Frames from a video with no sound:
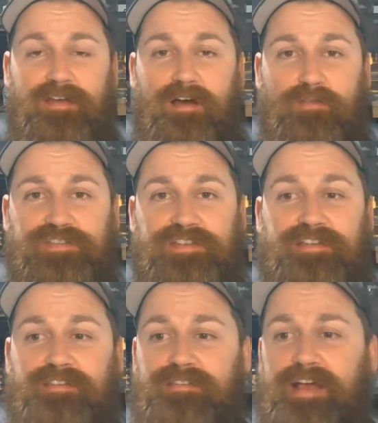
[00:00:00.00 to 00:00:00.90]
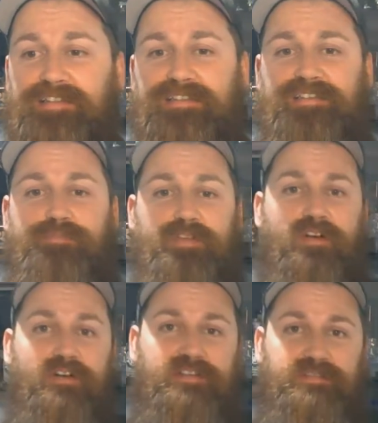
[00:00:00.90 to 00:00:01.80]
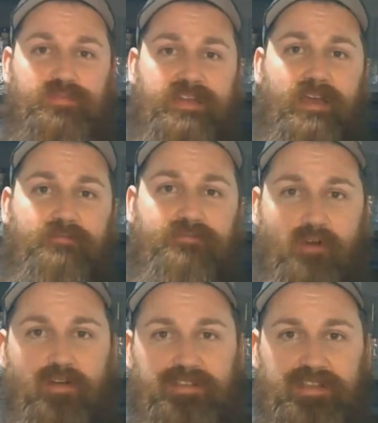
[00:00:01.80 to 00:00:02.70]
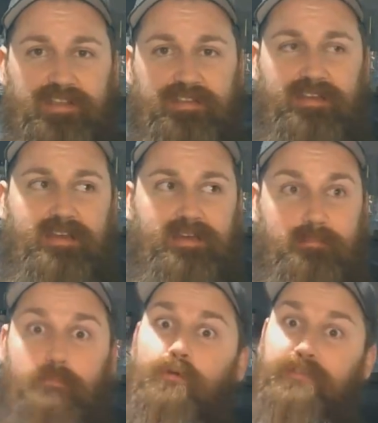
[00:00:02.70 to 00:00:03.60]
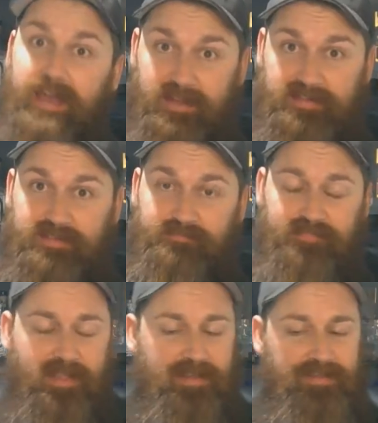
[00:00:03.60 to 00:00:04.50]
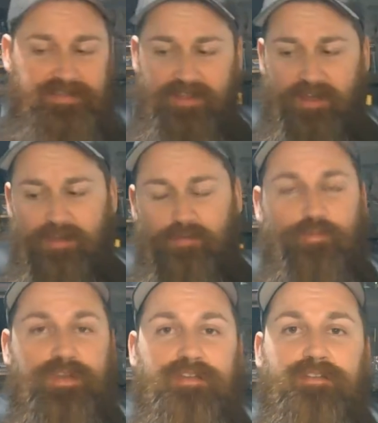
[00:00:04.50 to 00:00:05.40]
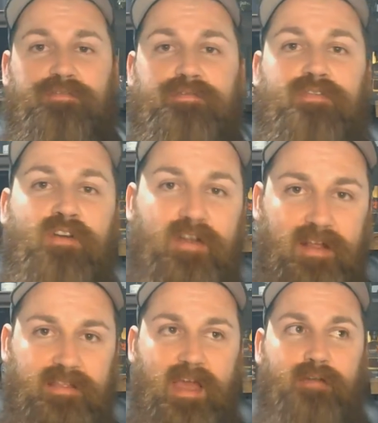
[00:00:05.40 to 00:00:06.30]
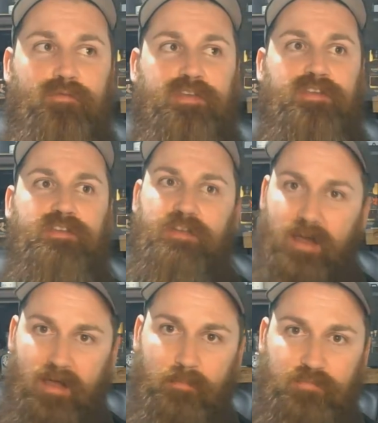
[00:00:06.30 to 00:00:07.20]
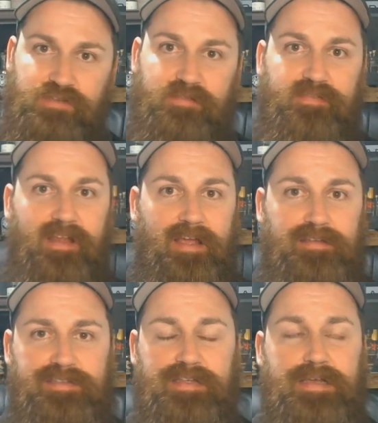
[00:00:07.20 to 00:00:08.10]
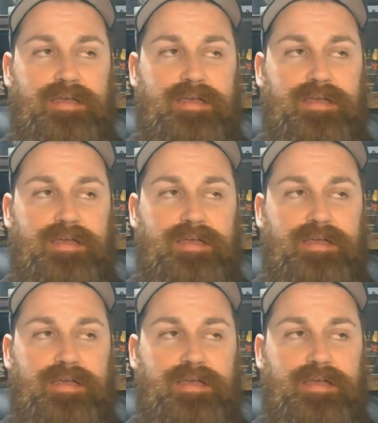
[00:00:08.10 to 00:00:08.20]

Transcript: Obviously, that's because we have finally moved house. So we have not only have we um, shifted house,